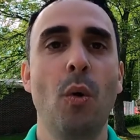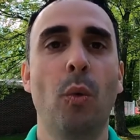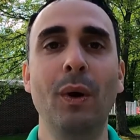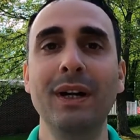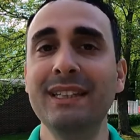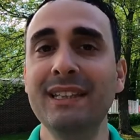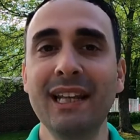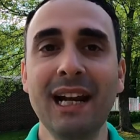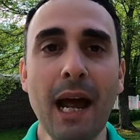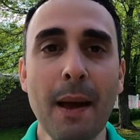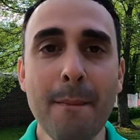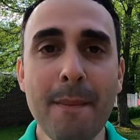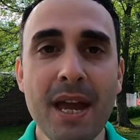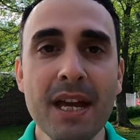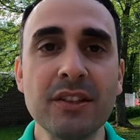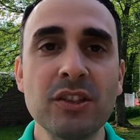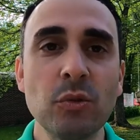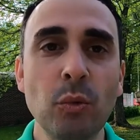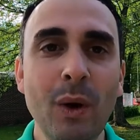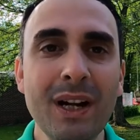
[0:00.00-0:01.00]
What did I
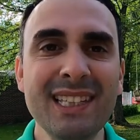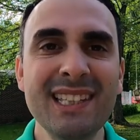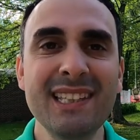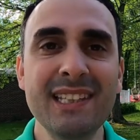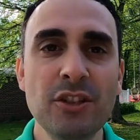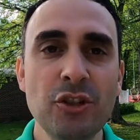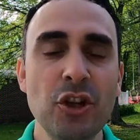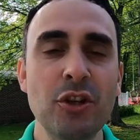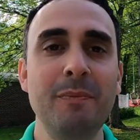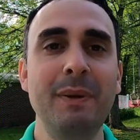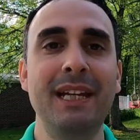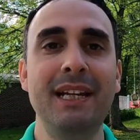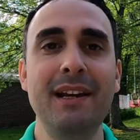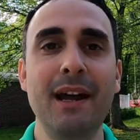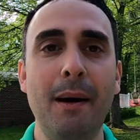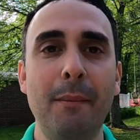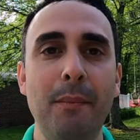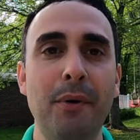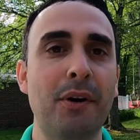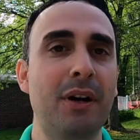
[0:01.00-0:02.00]
miss? What should be
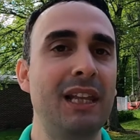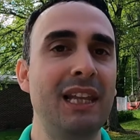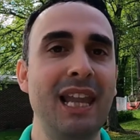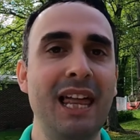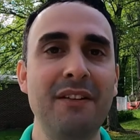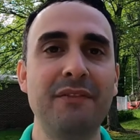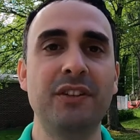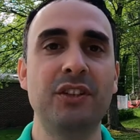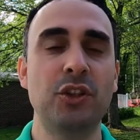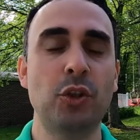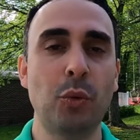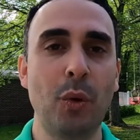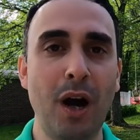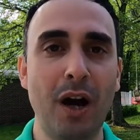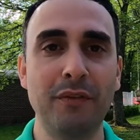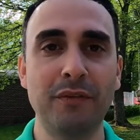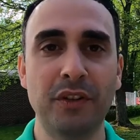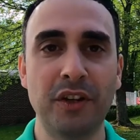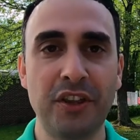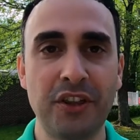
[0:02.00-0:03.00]
number 11,
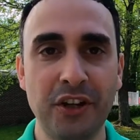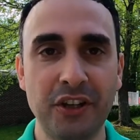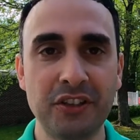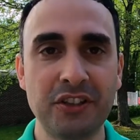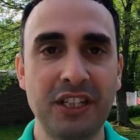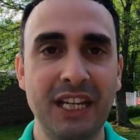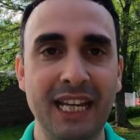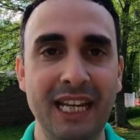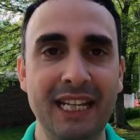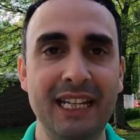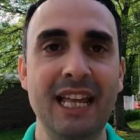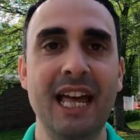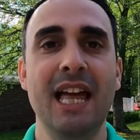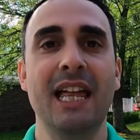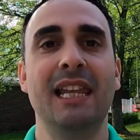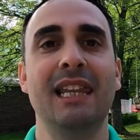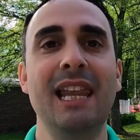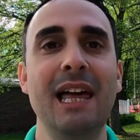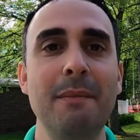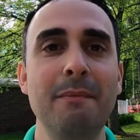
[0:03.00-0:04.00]
12, or 13?
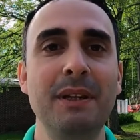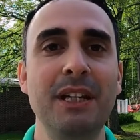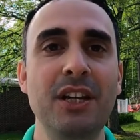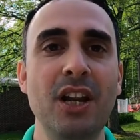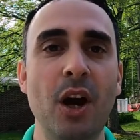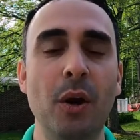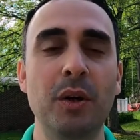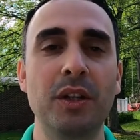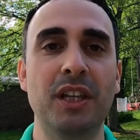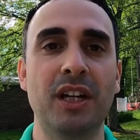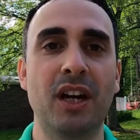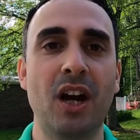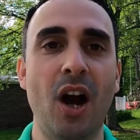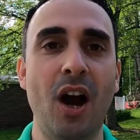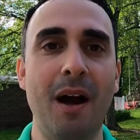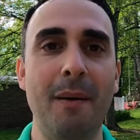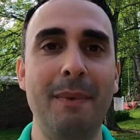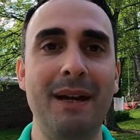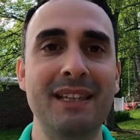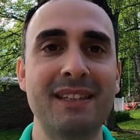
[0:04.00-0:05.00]
Let me know in the
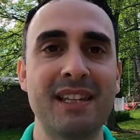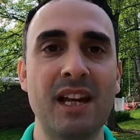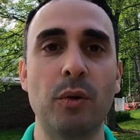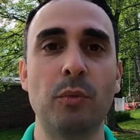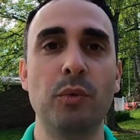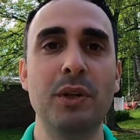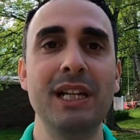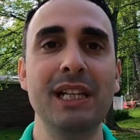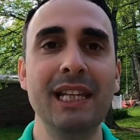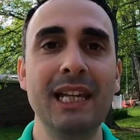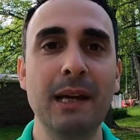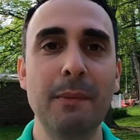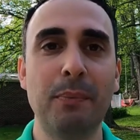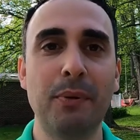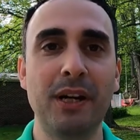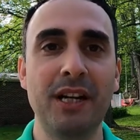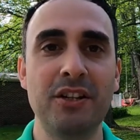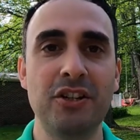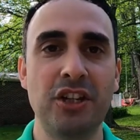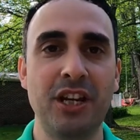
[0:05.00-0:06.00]
comments. I really
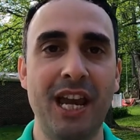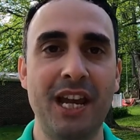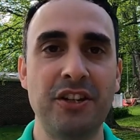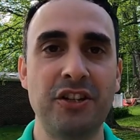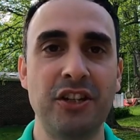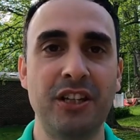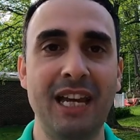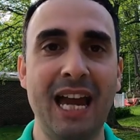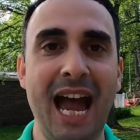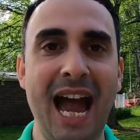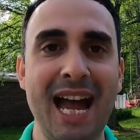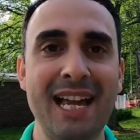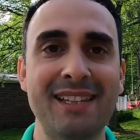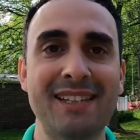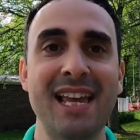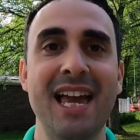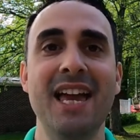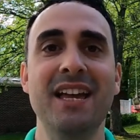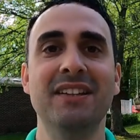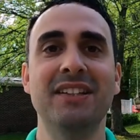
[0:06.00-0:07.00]
appreciate you
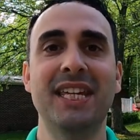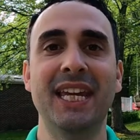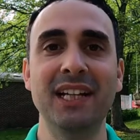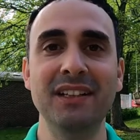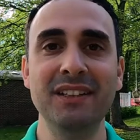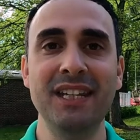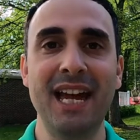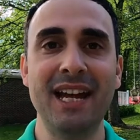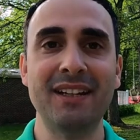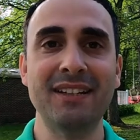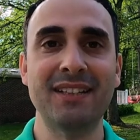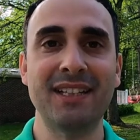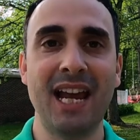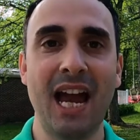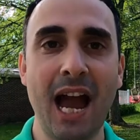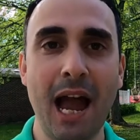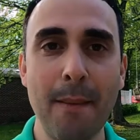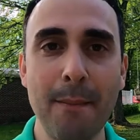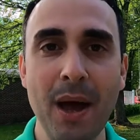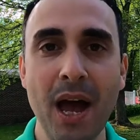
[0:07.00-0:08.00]
guys. Till next
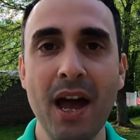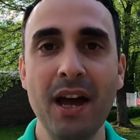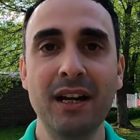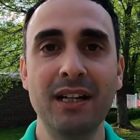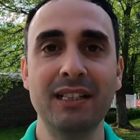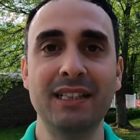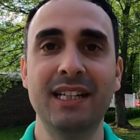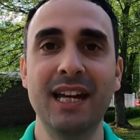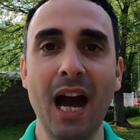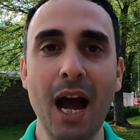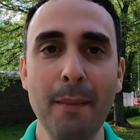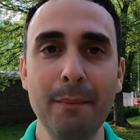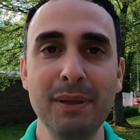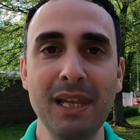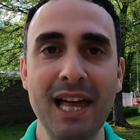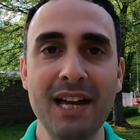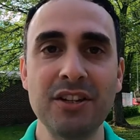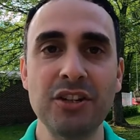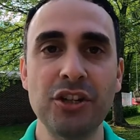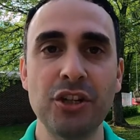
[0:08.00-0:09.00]
time, God
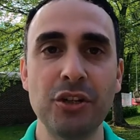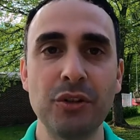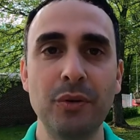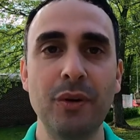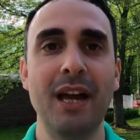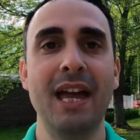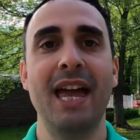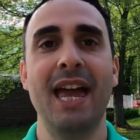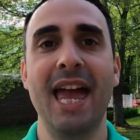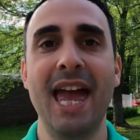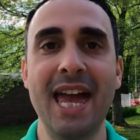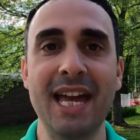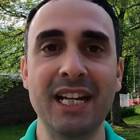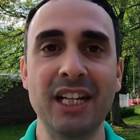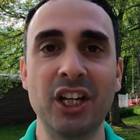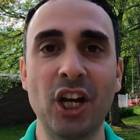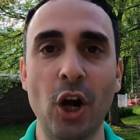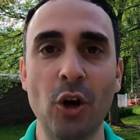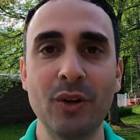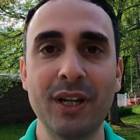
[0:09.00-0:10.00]
bless you,
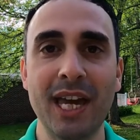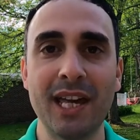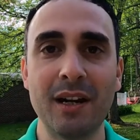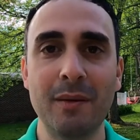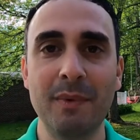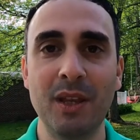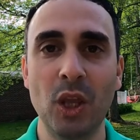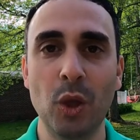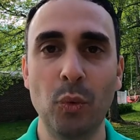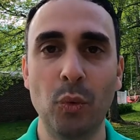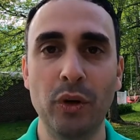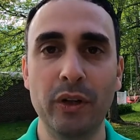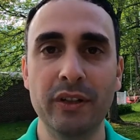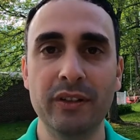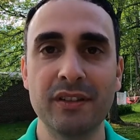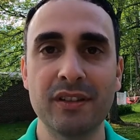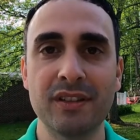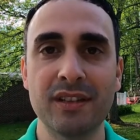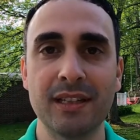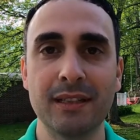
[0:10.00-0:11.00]
and go get them in the
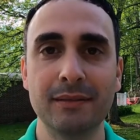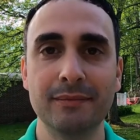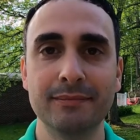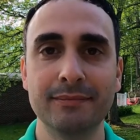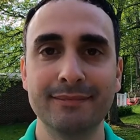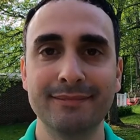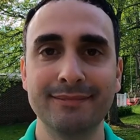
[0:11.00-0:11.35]
woods.